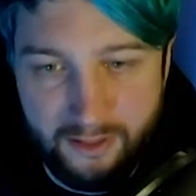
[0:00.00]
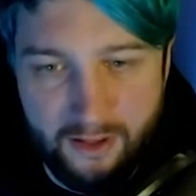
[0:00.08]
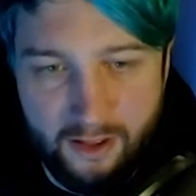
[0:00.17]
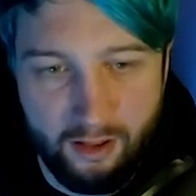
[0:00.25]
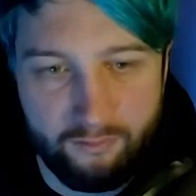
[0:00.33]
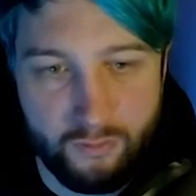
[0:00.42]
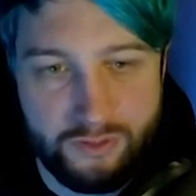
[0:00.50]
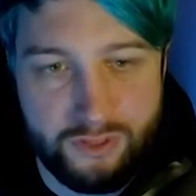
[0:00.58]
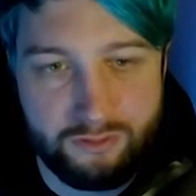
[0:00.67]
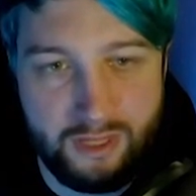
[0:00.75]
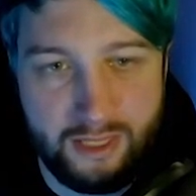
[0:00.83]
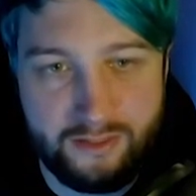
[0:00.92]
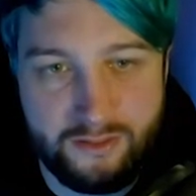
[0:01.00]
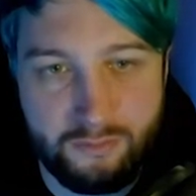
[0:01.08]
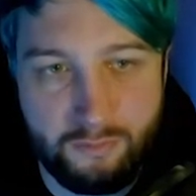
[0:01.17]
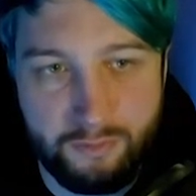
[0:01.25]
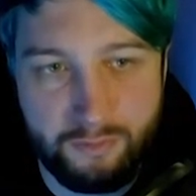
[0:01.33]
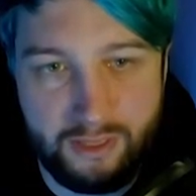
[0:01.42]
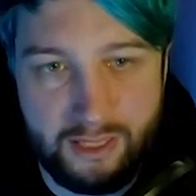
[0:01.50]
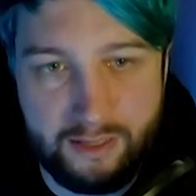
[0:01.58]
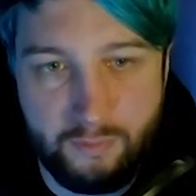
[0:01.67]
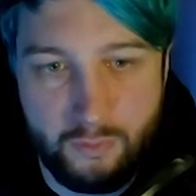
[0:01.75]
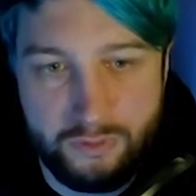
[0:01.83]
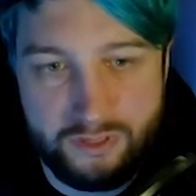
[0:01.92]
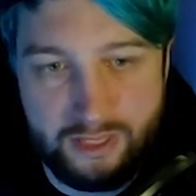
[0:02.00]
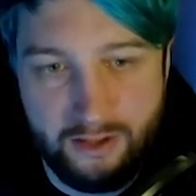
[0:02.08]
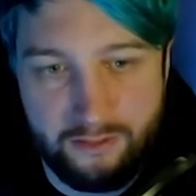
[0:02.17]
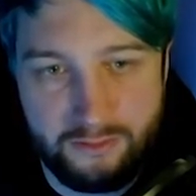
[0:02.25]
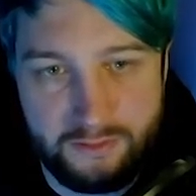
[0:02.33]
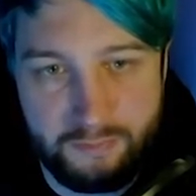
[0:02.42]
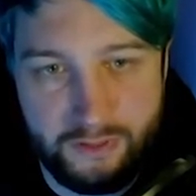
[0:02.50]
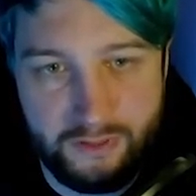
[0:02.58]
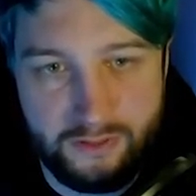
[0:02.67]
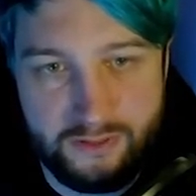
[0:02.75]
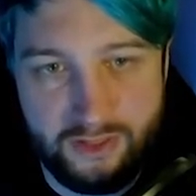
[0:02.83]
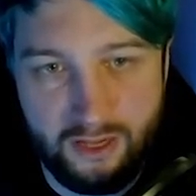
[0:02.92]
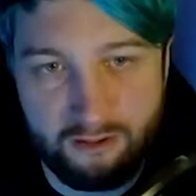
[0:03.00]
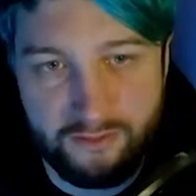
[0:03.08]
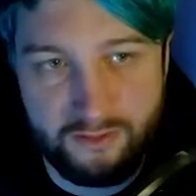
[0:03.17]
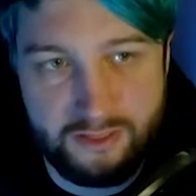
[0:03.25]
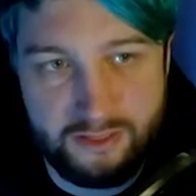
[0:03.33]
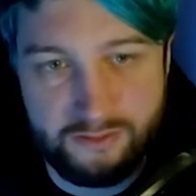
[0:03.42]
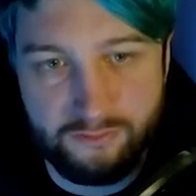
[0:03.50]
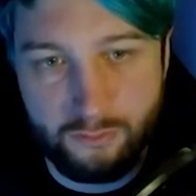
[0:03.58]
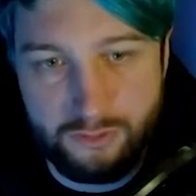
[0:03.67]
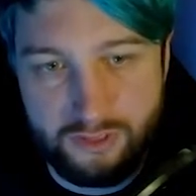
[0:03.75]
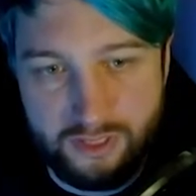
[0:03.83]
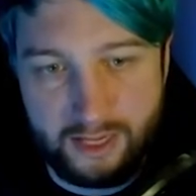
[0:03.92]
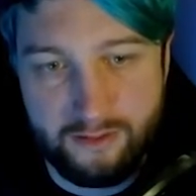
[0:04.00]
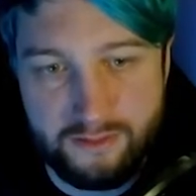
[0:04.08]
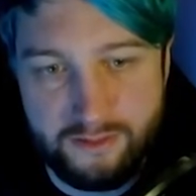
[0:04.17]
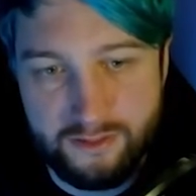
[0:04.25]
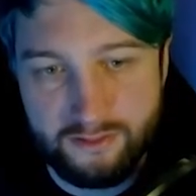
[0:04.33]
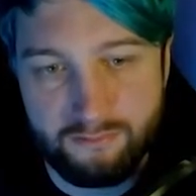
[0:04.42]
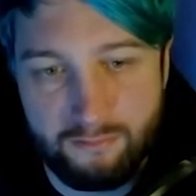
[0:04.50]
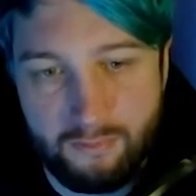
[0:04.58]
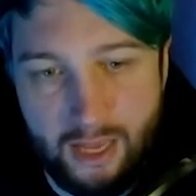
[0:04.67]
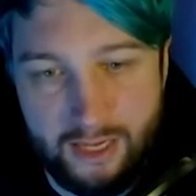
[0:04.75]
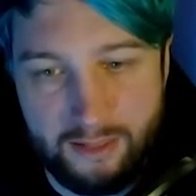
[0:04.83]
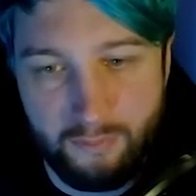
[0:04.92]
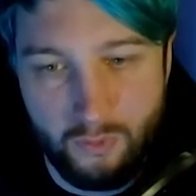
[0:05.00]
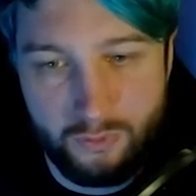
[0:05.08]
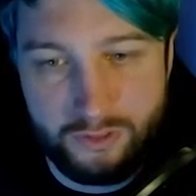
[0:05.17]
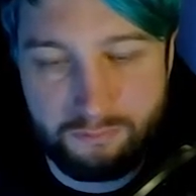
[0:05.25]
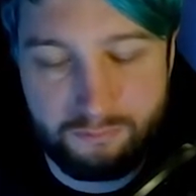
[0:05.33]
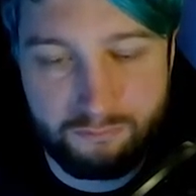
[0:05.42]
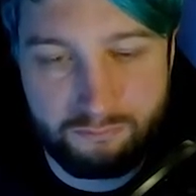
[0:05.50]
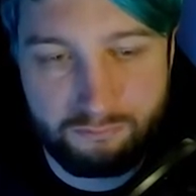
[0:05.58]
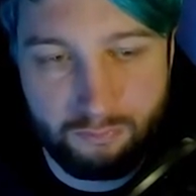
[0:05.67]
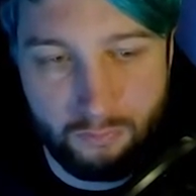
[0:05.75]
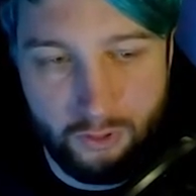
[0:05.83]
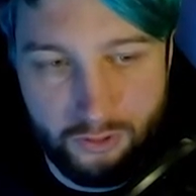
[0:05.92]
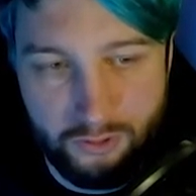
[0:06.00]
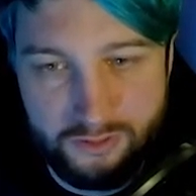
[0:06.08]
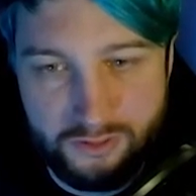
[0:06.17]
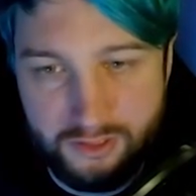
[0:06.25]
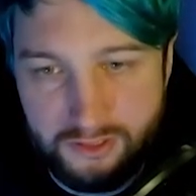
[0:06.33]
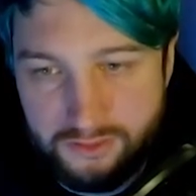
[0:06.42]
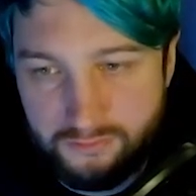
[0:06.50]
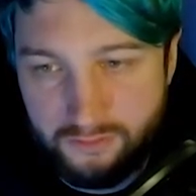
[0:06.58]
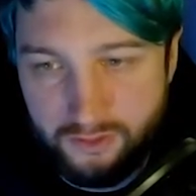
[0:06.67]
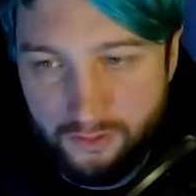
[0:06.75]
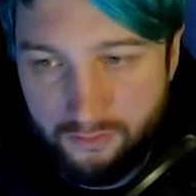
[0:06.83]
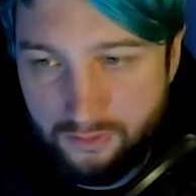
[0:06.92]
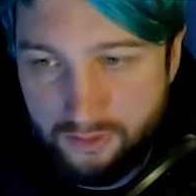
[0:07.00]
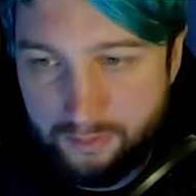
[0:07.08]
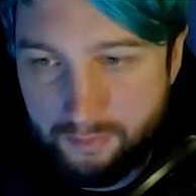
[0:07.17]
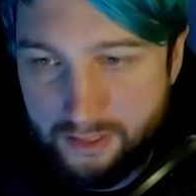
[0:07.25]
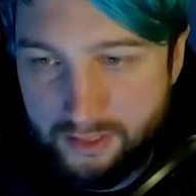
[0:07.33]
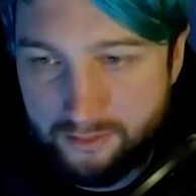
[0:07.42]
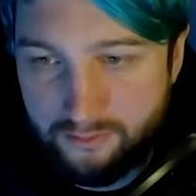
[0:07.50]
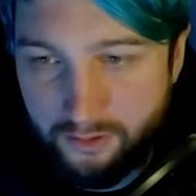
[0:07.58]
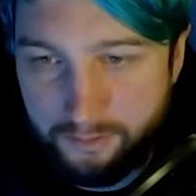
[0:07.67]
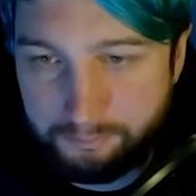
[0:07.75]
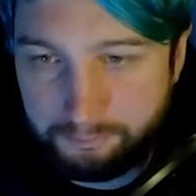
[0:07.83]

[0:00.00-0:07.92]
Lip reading: I've also cancelled building any more scouts because after these 4 scouts, any more is useless for the immediate time.